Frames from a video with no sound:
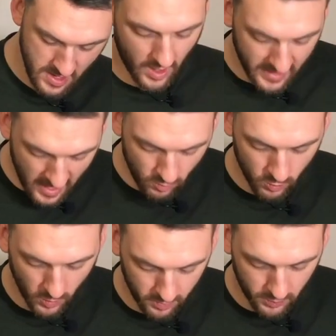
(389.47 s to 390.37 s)
Again,
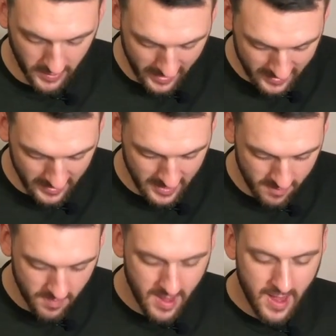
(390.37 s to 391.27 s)
when we're planting
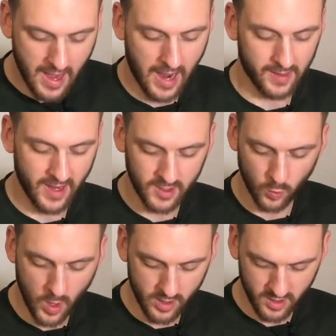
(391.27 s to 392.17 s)
them, I like to
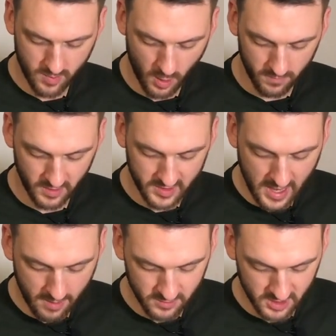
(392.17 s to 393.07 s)
water them over the
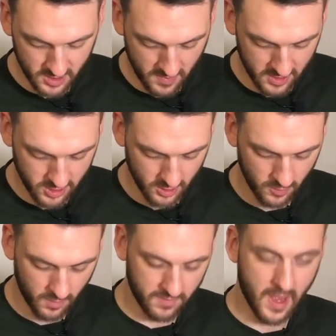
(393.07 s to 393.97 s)
top just to make sure that
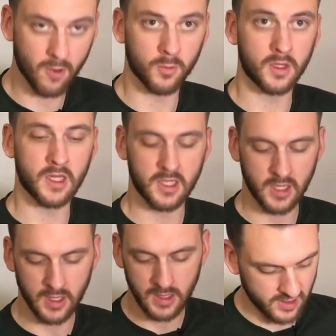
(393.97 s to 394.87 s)
we've got really
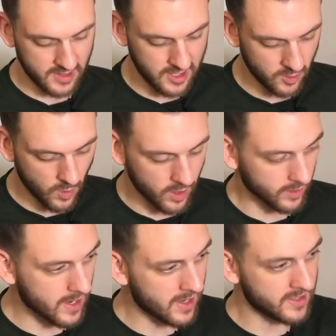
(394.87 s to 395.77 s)
good seed to water
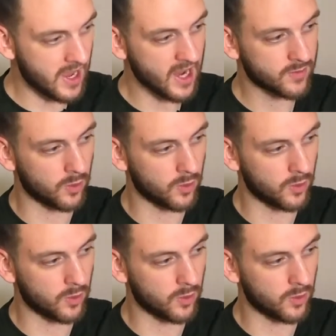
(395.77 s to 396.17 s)
contact.